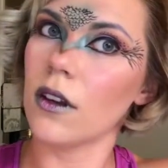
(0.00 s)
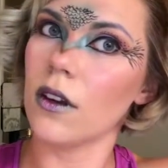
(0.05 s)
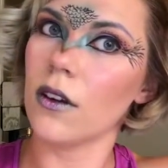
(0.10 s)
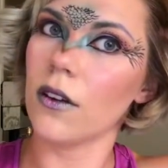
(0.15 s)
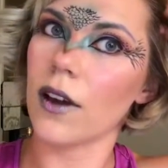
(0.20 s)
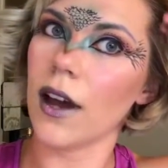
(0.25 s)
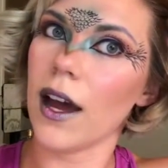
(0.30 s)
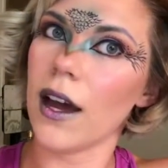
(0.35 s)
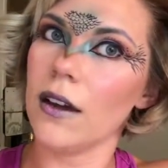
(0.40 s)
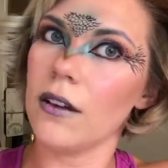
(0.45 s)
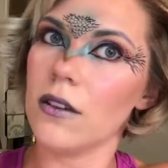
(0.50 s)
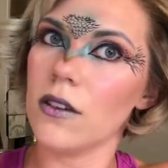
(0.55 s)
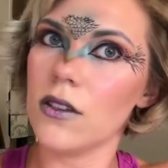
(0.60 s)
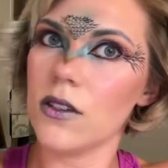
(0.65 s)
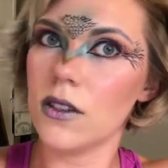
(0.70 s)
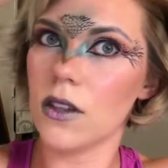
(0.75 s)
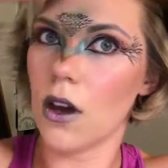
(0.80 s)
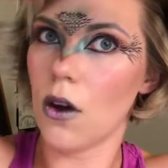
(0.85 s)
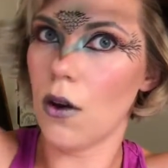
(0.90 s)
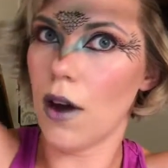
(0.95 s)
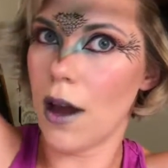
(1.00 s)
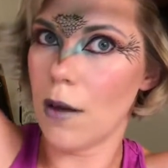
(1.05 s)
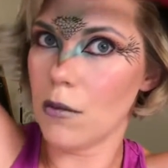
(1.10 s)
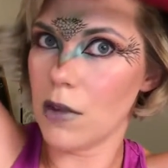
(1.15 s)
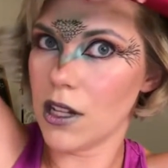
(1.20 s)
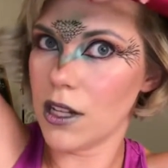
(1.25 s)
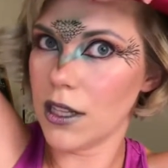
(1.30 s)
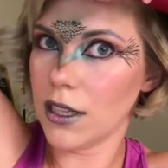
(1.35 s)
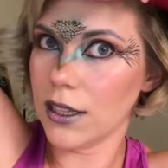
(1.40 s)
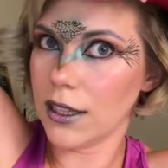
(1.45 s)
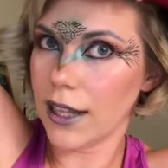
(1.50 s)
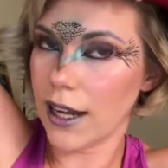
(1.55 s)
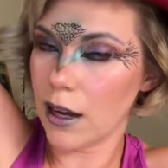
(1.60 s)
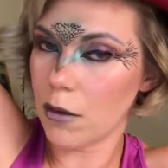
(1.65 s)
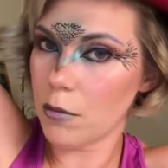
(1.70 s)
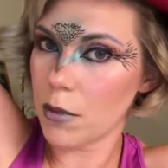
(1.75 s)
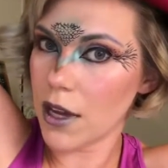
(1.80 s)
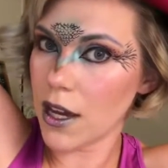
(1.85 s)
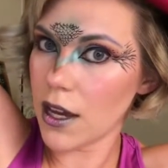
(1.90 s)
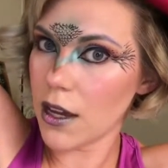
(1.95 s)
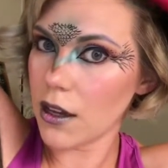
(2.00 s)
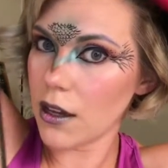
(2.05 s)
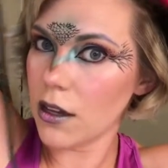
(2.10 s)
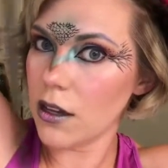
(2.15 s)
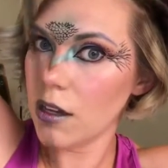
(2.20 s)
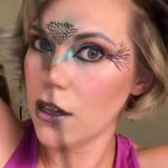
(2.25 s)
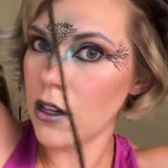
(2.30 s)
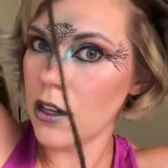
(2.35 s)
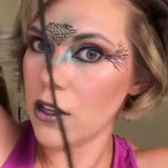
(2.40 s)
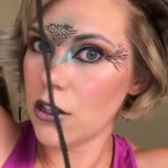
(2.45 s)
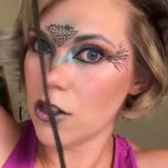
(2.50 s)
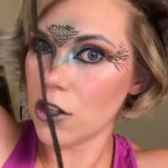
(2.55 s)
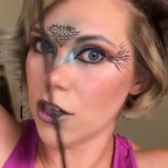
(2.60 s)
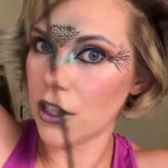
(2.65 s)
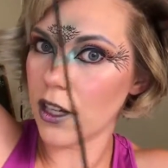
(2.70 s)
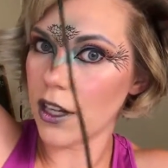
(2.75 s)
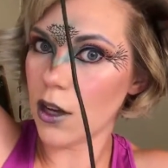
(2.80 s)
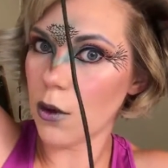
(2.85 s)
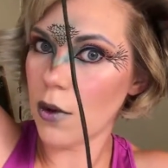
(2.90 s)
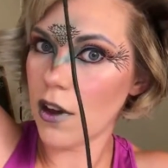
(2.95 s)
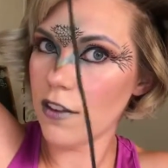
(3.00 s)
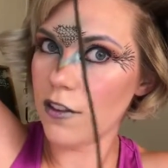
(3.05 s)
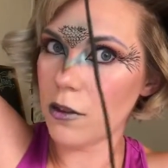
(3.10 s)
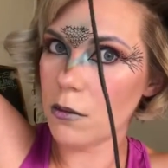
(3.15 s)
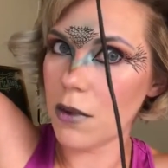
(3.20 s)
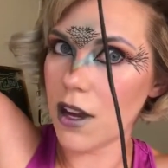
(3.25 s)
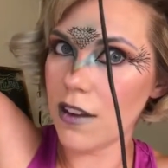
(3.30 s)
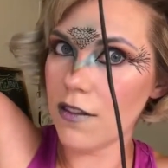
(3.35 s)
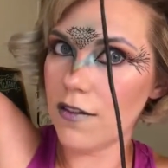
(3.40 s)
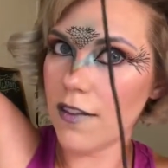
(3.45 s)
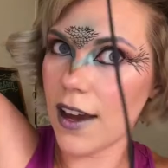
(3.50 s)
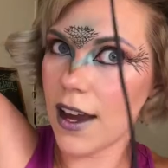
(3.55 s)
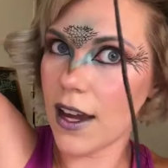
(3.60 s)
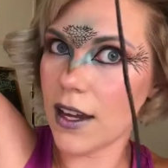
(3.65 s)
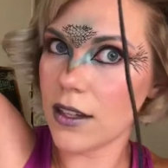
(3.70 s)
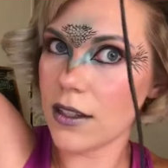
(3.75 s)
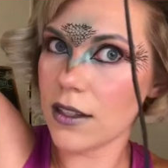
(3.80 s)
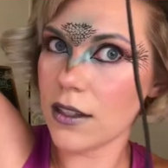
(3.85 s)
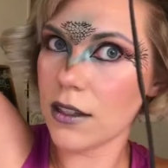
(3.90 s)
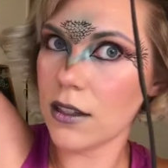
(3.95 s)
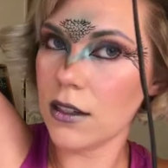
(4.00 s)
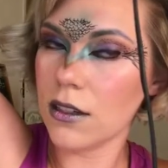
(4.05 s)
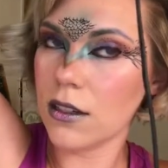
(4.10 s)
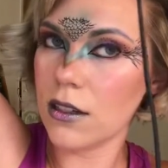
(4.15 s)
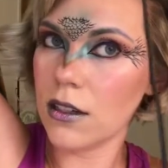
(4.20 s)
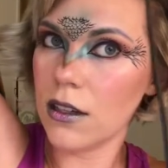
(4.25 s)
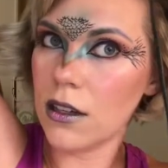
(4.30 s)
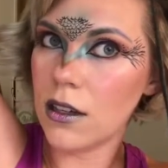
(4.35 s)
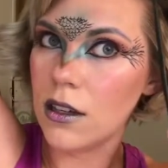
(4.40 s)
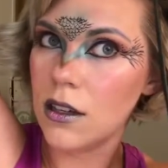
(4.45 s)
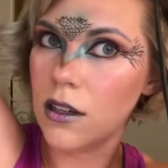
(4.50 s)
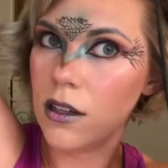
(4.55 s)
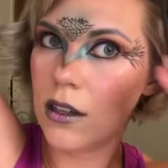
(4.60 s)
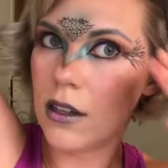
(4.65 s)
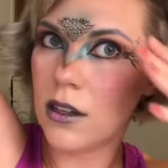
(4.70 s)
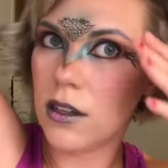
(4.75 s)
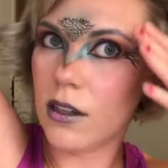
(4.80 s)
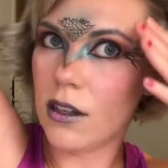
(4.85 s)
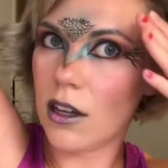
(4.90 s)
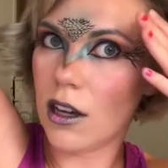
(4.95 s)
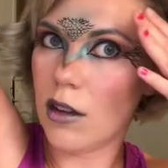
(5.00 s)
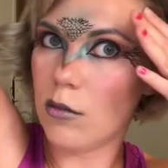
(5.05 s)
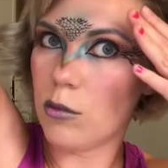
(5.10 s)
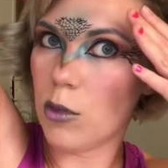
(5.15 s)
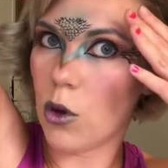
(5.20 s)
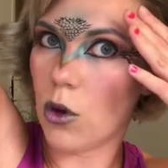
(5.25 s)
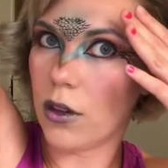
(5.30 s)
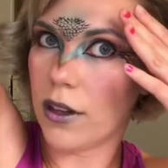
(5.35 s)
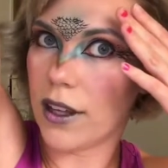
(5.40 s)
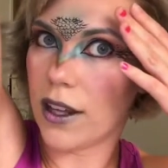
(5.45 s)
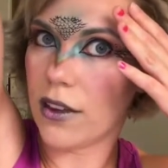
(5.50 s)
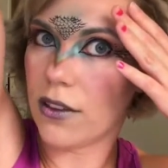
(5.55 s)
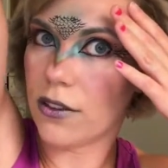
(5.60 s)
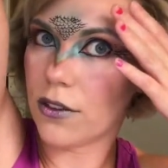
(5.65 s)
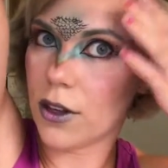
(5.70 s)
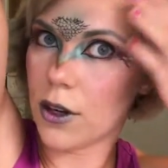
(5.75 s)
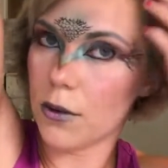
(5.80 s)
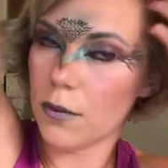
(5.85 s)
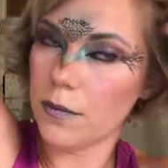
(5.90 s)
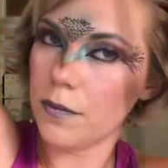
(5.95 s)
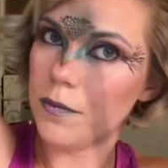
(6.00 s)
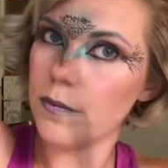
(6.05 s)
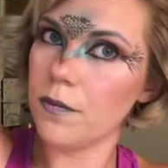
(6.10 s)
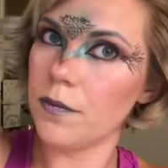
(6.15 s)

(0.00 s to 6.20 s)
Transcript: Okay, so I'm clamping, turning away from my face, and pulling it through.